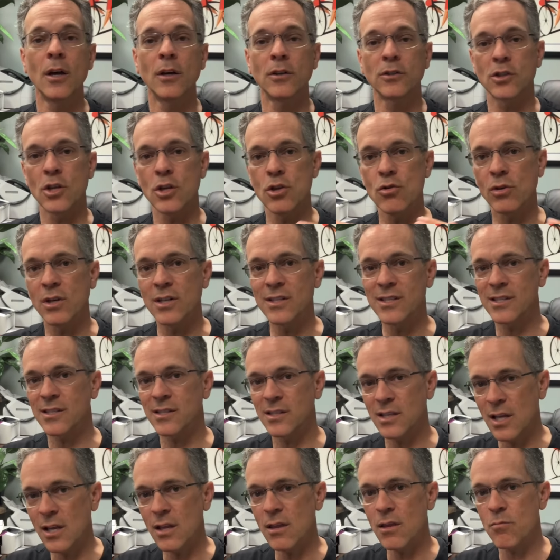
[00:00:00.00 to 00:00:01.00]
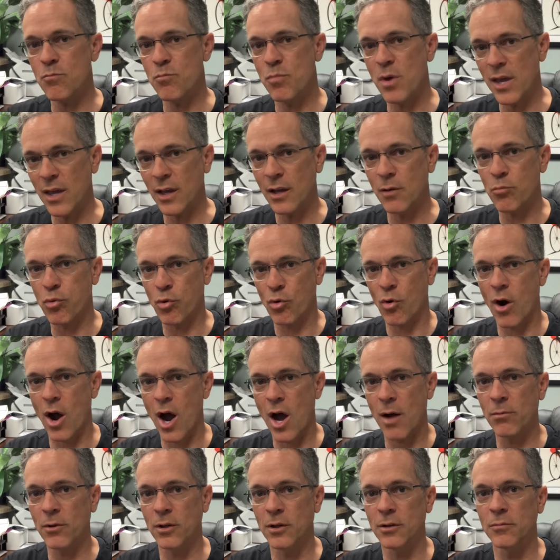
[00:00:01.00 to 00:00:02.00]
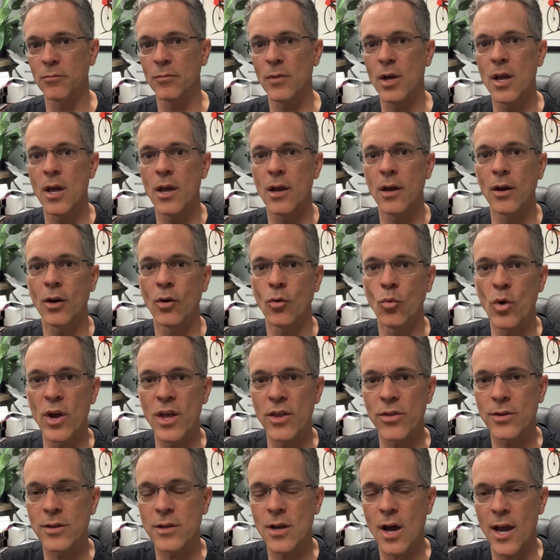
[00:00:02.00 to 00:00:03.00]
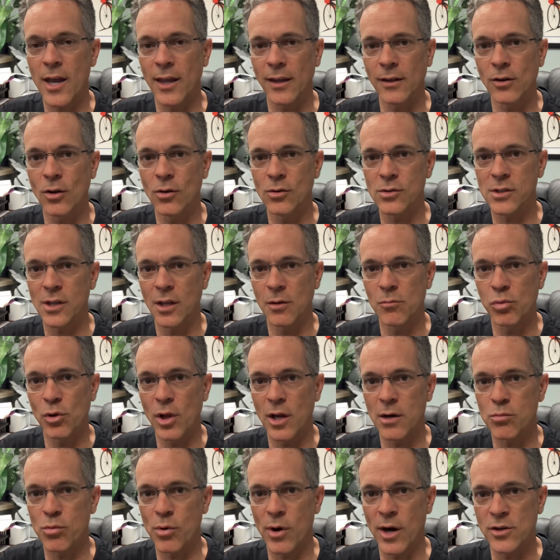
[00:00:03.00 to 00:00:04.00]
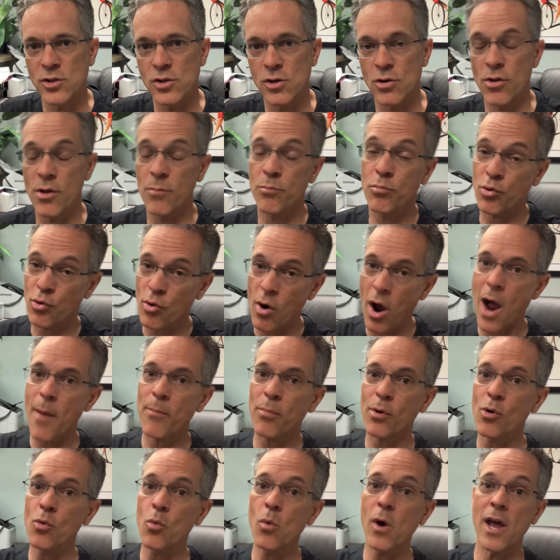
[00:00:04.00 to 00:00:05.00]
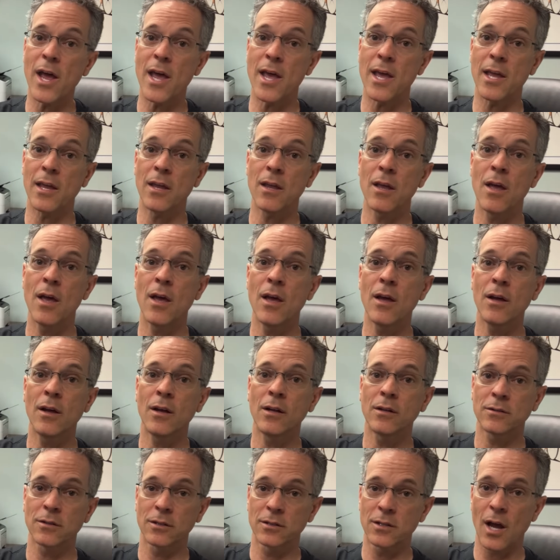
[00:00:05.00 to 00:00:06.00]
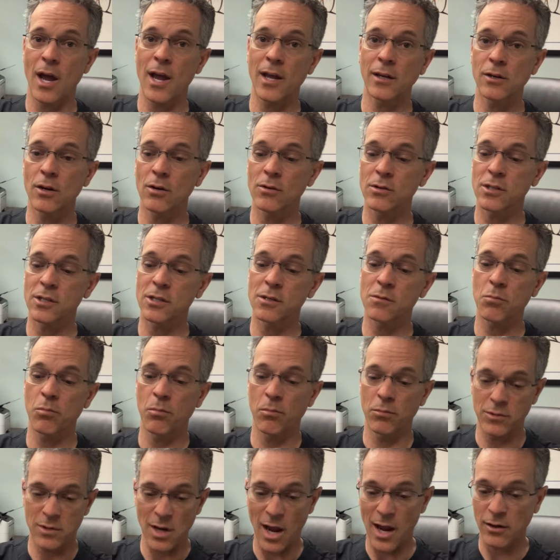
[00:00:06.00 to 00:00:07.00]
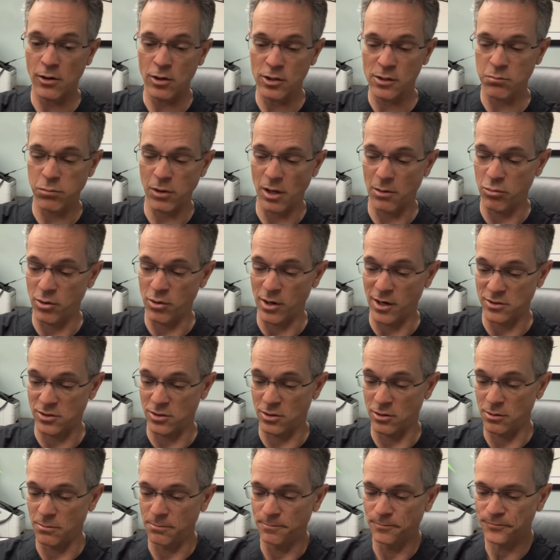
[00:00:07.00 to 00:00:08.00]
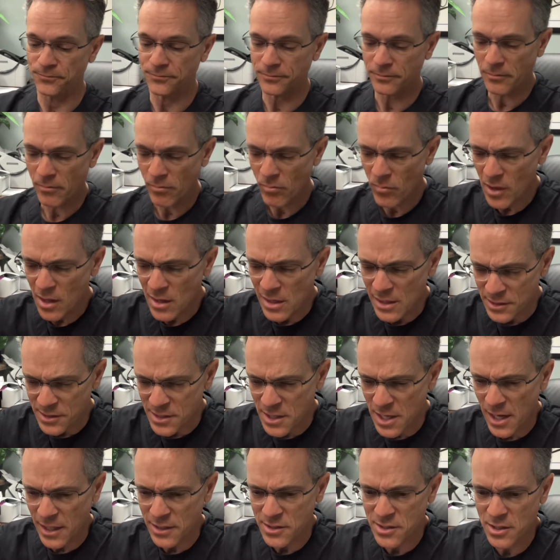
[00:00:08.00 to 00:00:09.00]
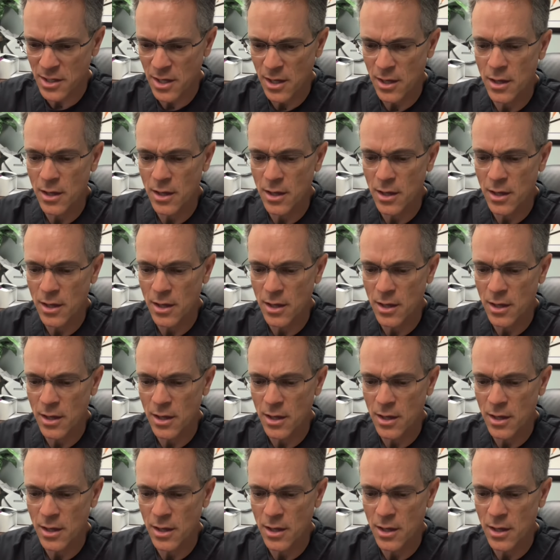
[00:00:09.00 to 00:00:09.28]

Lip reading: So you can see the big problem with diagnosing blood pressure. The proper way to diagnose blood pressure is this.